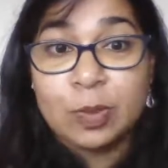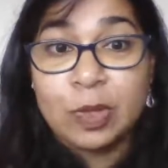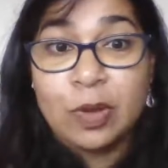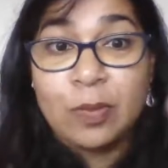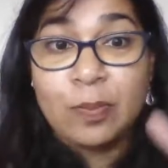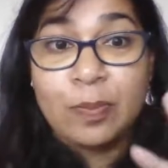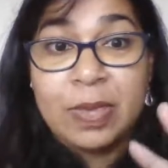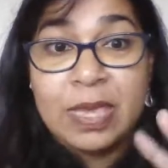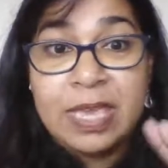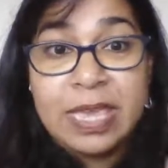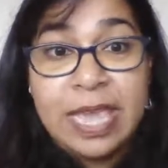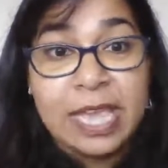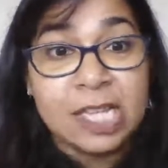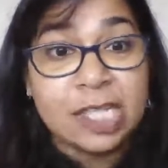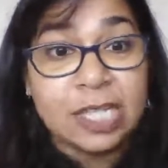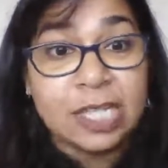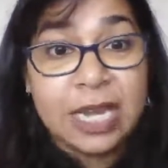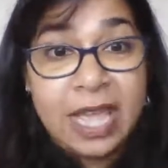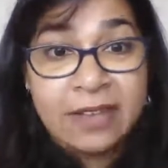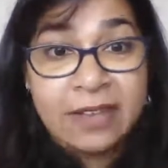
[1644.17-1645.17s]
confused
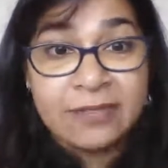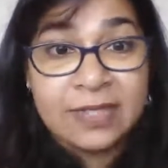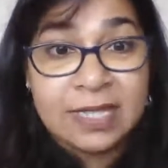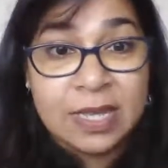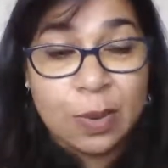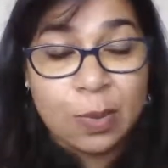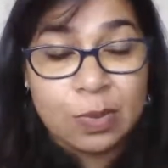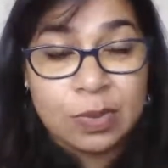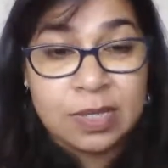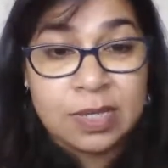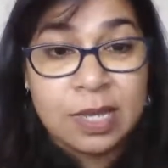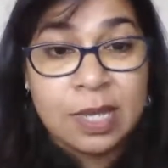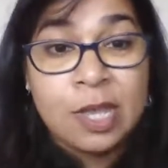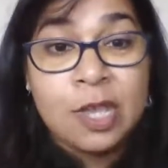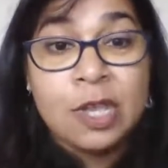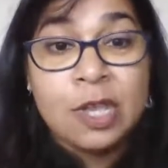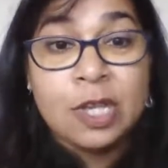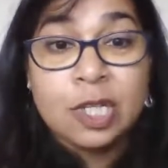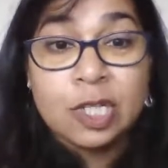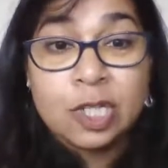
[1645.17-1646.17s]
between PH and F
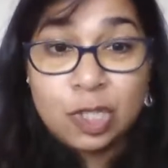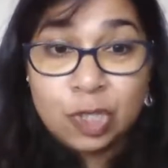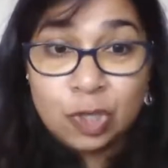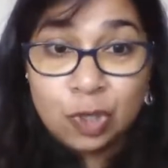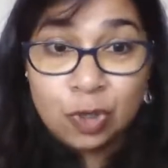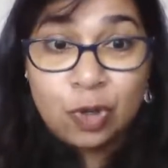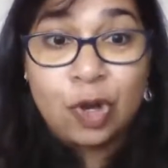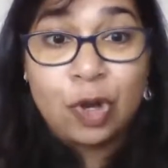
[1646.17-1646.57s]
sounds.